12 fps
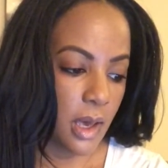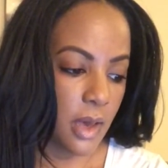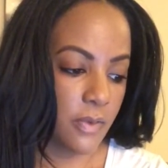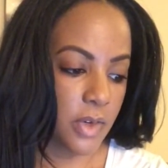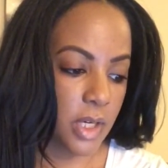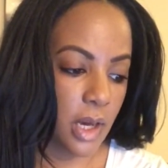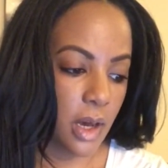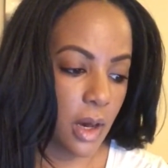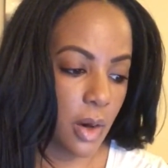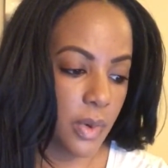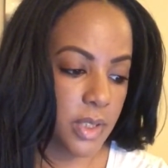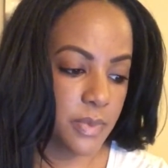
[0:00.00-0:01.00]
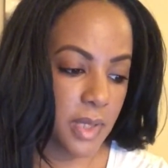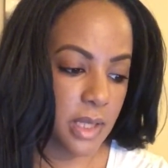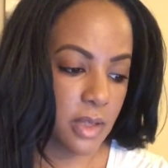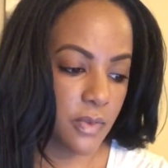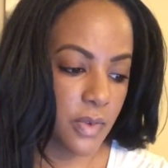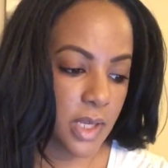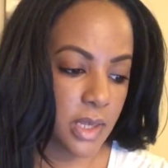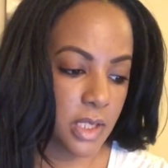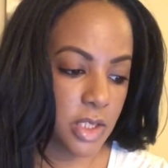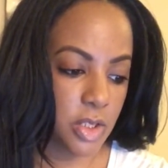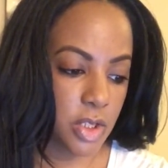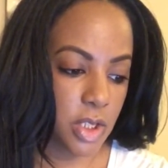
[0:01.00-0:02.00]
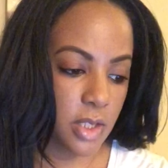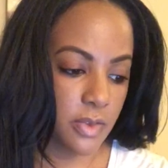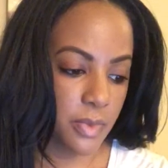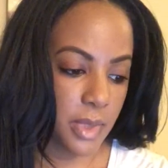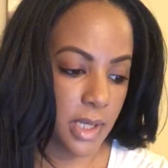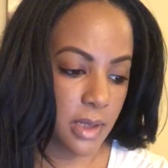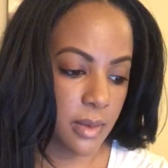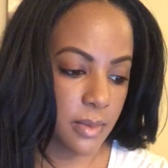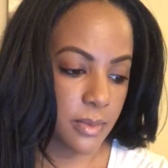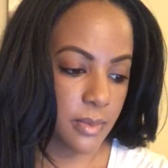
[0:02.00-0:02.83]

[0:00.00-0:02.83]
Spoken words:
and for not always being the friend that you should have been.